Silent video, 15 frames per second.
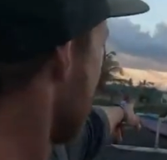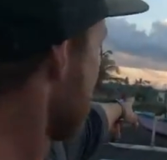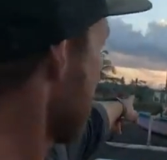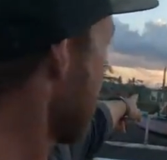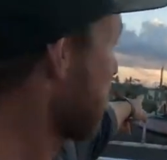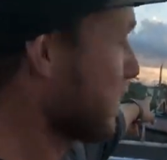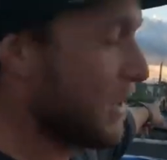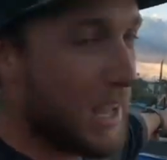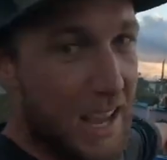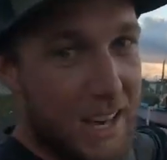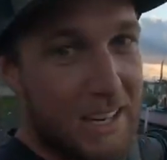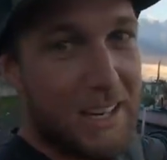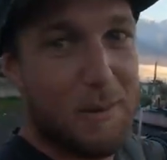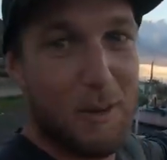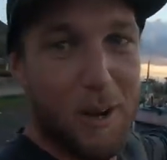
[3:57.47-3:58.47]
I'm back with
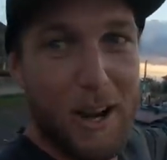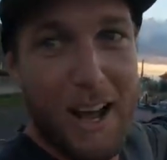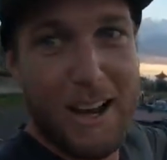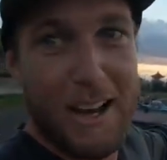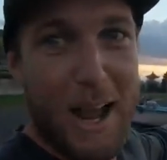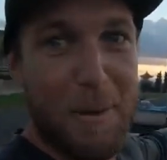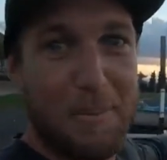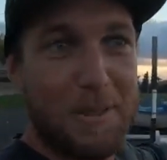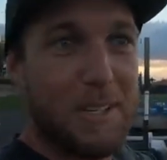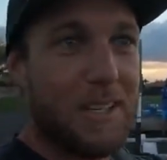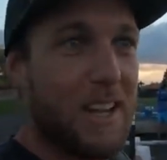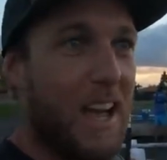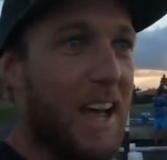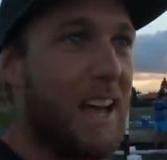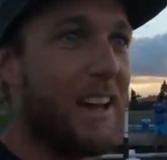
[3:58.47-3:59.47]
Andy. We've got our
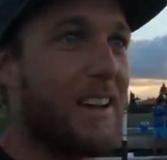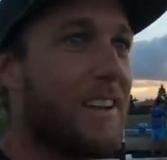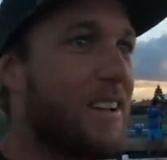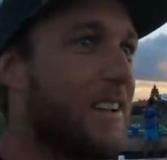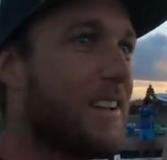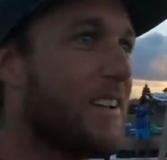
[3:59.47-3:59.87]
captain and